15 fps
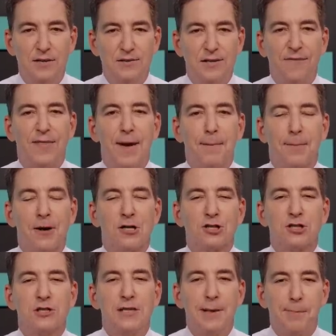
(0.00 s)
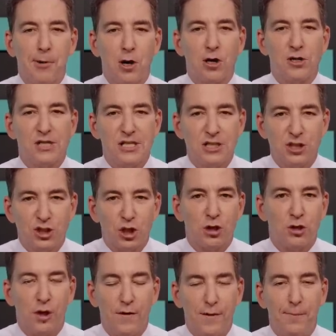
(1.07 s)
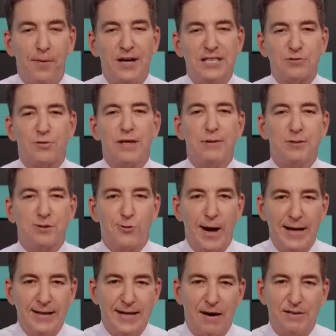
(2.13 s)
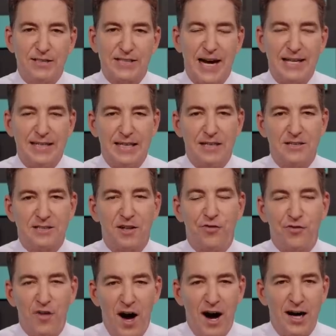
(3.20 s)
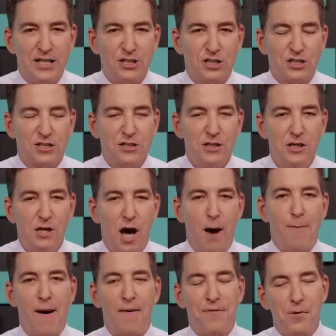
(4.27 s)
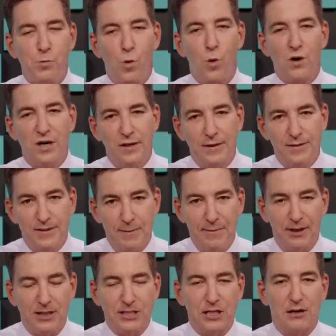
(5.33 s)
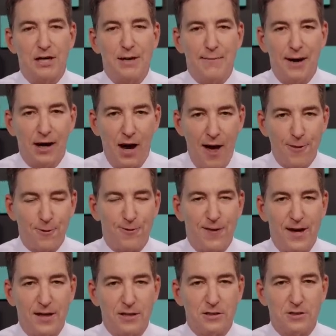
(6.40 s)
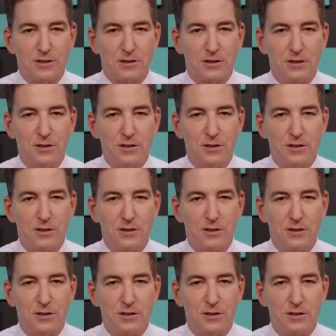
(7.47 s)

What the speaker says: that they personally burned his journal, the place where he was writing down his ideas and thoughts about the war and the military, among other things.